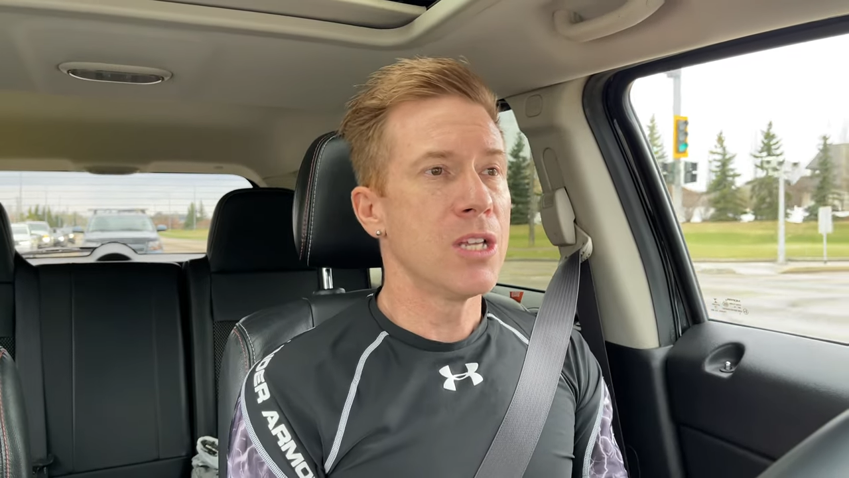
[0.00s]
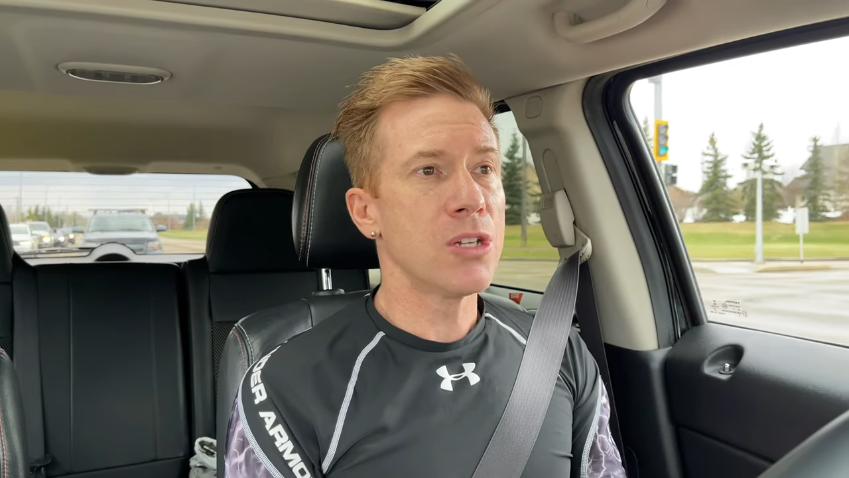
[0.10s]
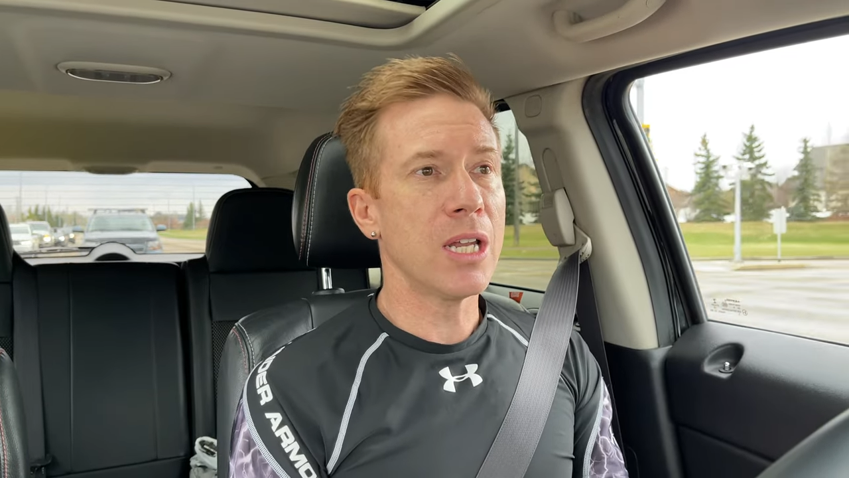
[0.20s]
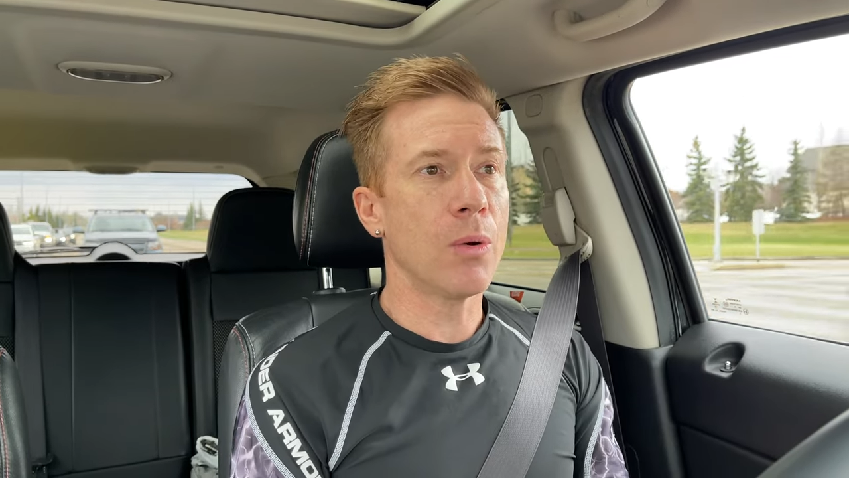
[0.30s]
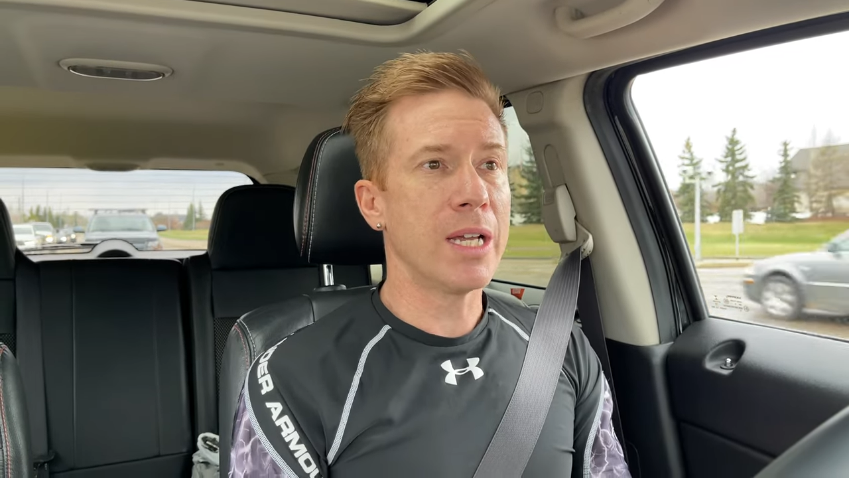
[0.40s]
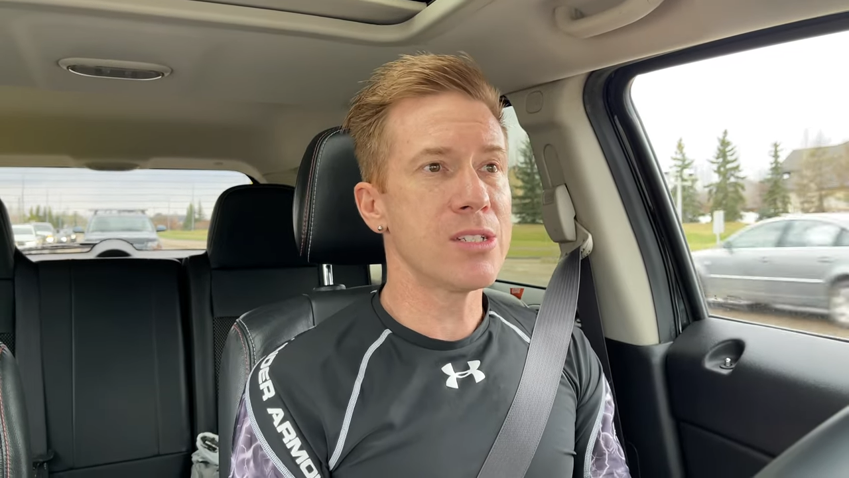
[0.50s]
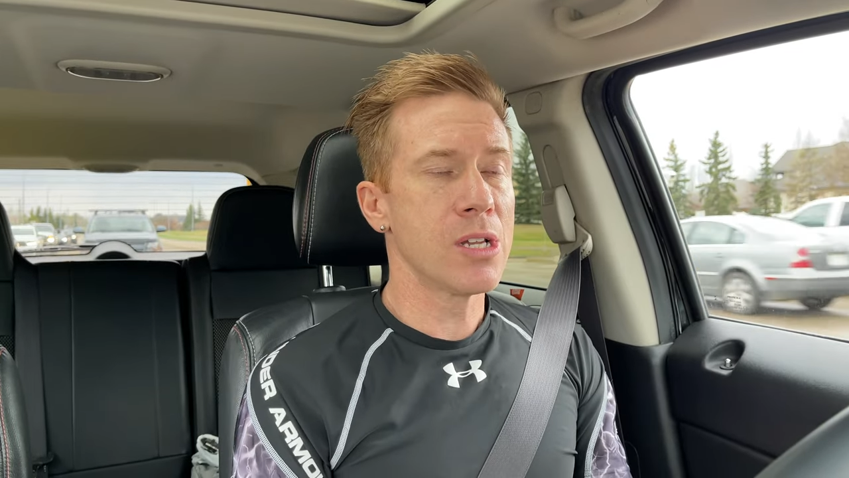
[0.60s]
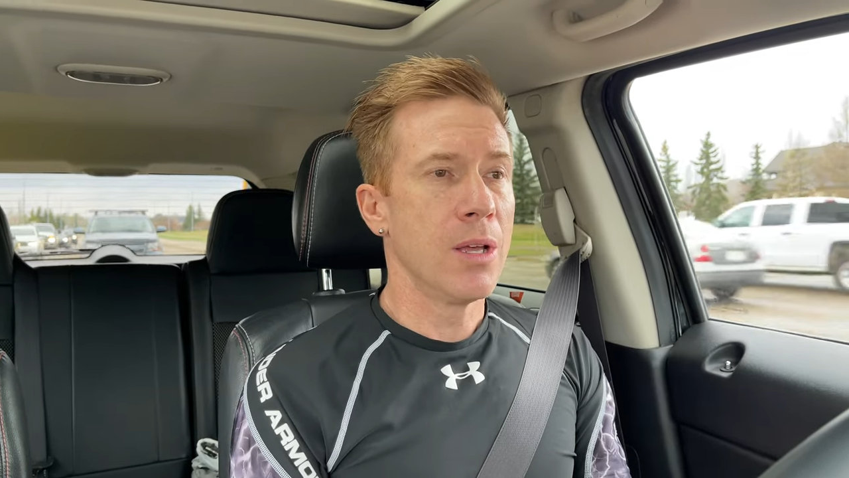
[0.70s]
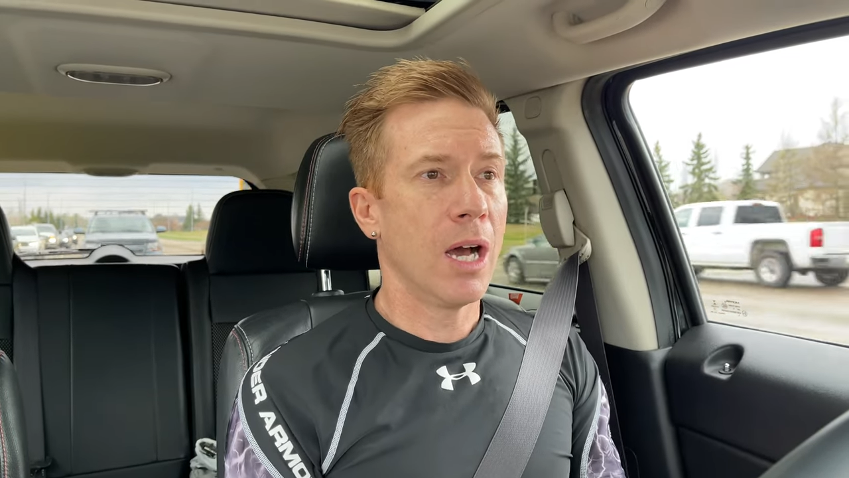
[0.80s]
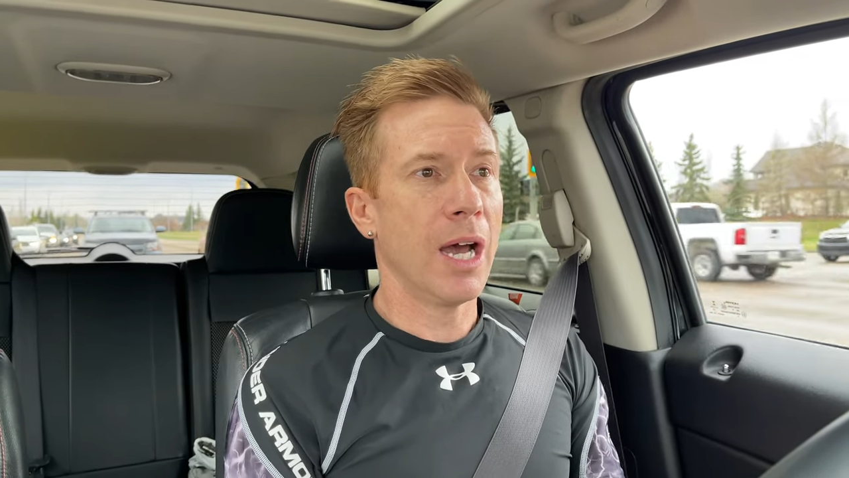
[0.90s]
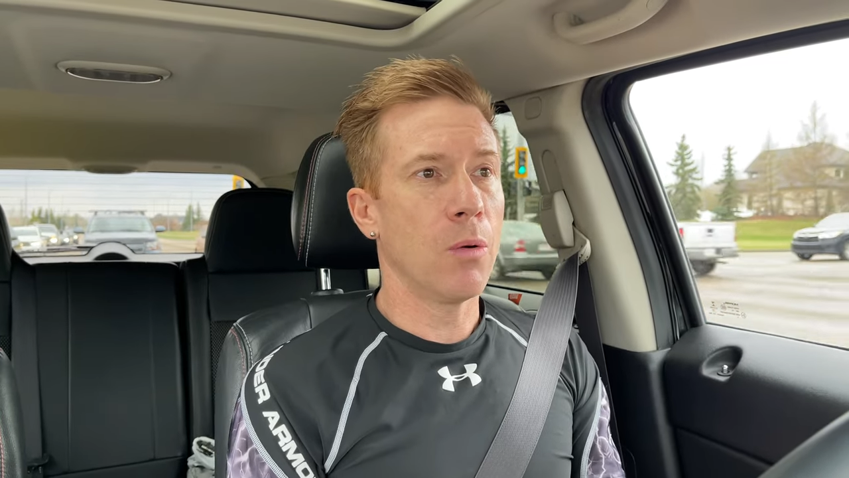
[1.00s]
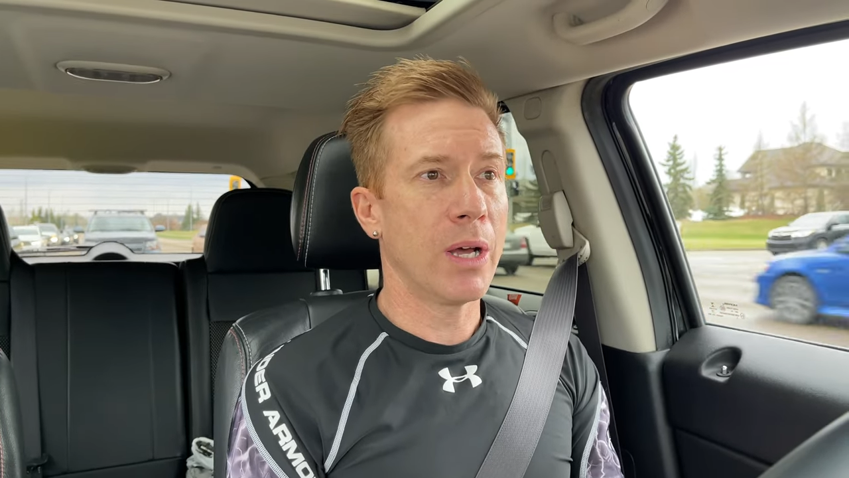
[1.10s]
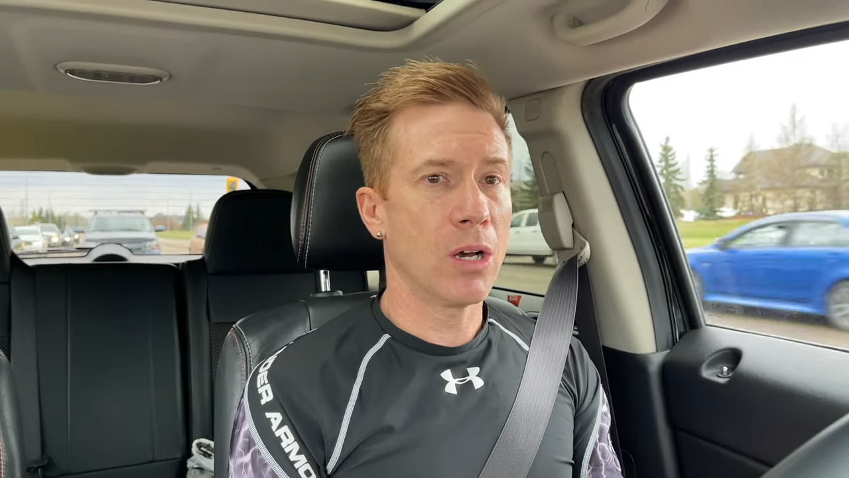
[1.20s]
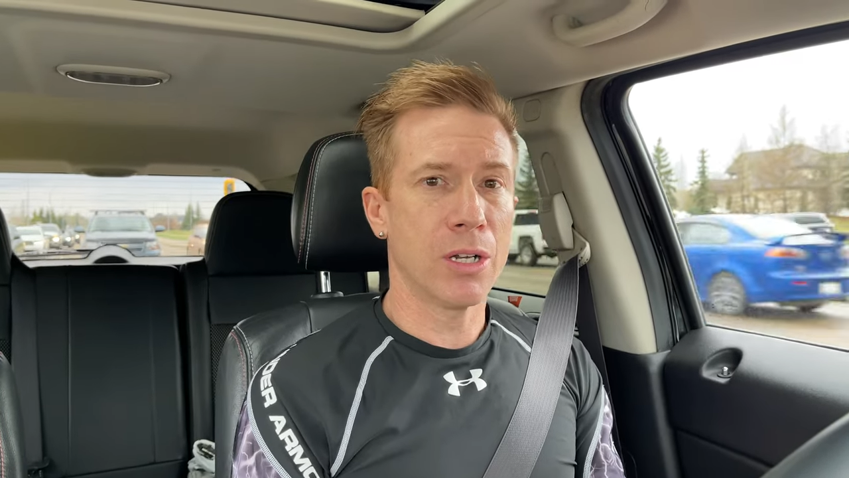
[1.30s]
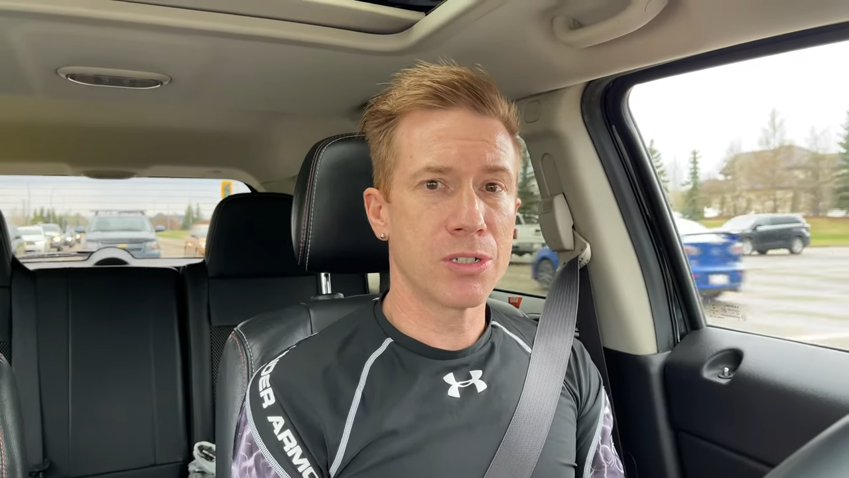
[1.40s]
So anyways, I
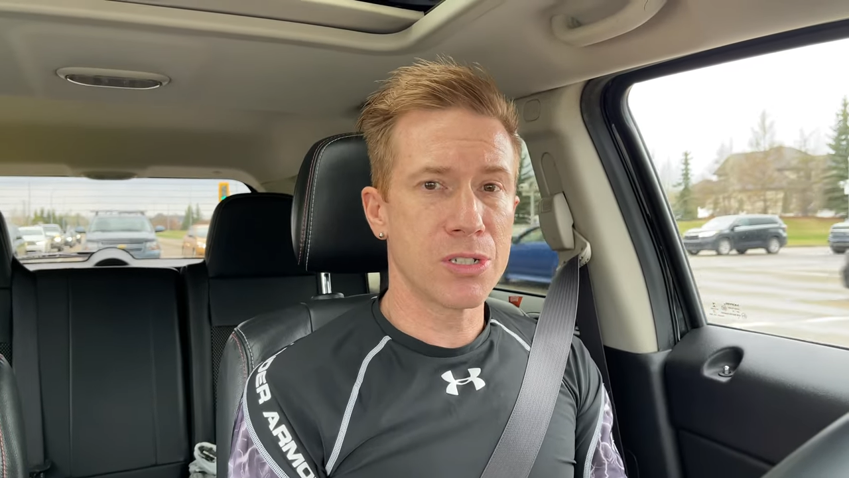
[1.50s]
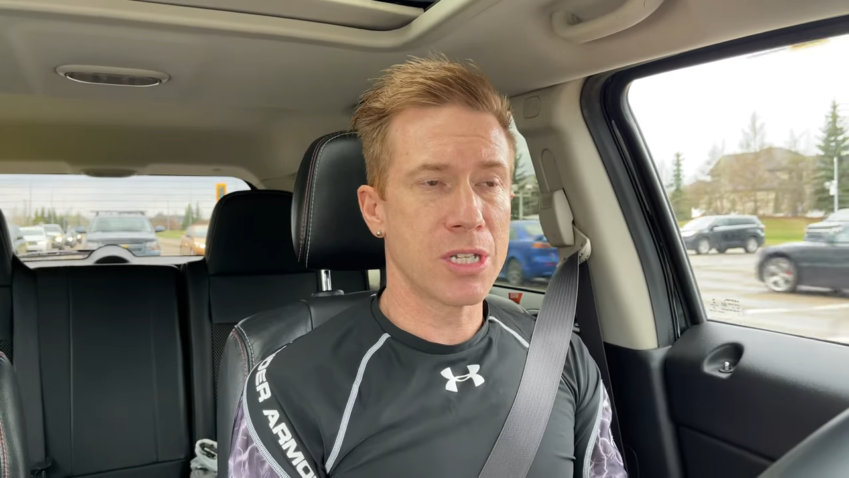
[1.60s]
went on to